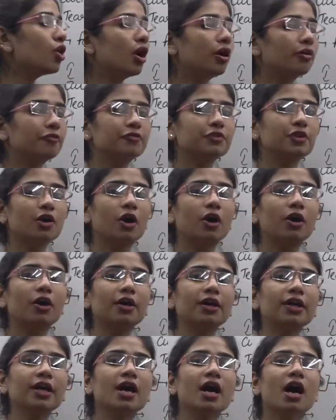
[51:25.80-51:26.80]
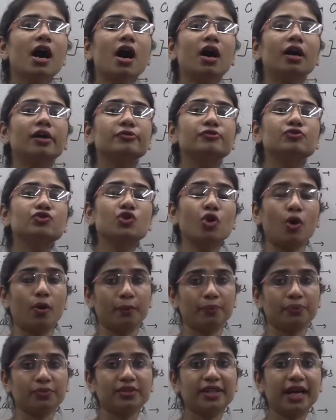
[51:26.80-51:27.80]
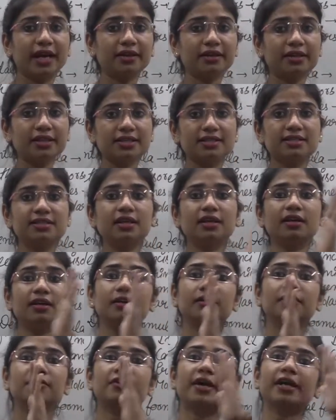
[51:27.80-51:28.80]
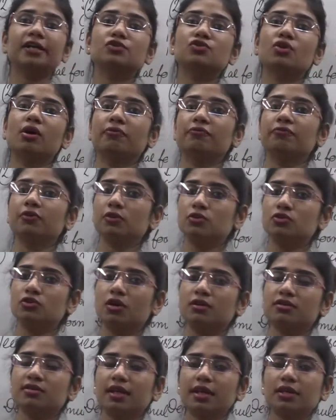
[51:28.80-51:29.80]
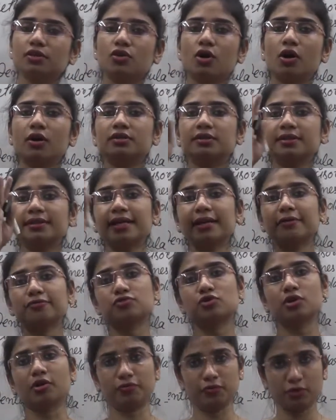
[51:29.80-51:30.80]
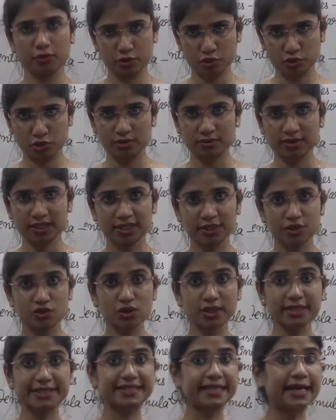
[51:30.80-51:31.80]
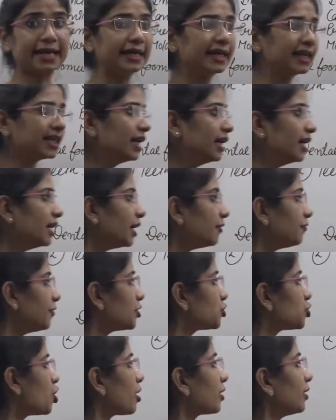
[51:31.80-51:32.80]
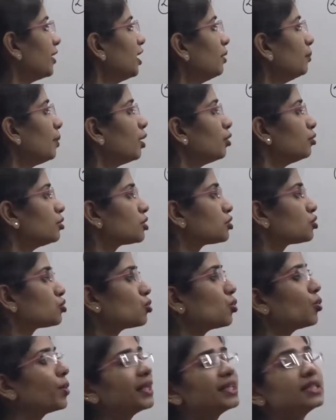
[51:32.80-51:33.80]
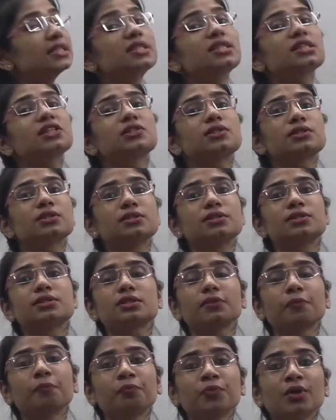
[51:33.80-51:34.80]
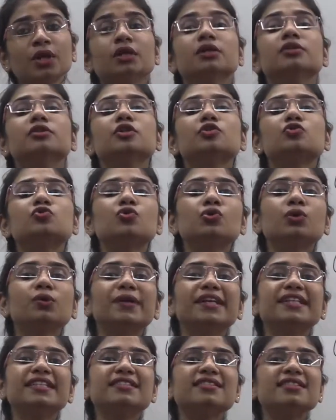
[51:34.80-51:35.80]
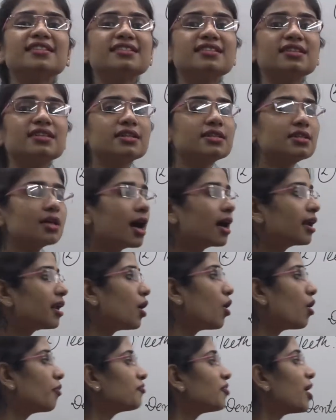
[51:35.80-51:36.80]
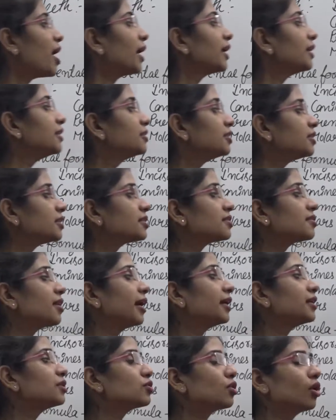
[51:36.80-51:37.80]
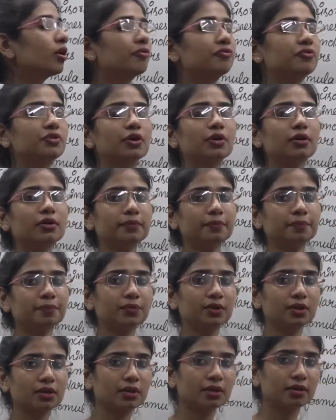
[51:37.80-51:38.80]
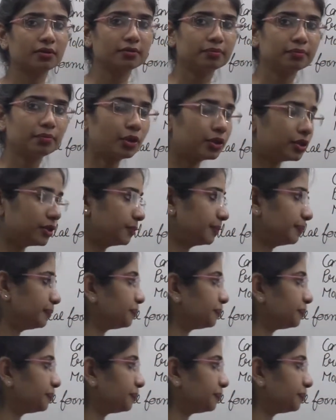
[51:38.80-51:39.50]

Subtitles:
of your jaw. That is the right of your jaw side or the left of your jaw side. Just like if you're talking about the two incisors, the two incisors are of either side of your body.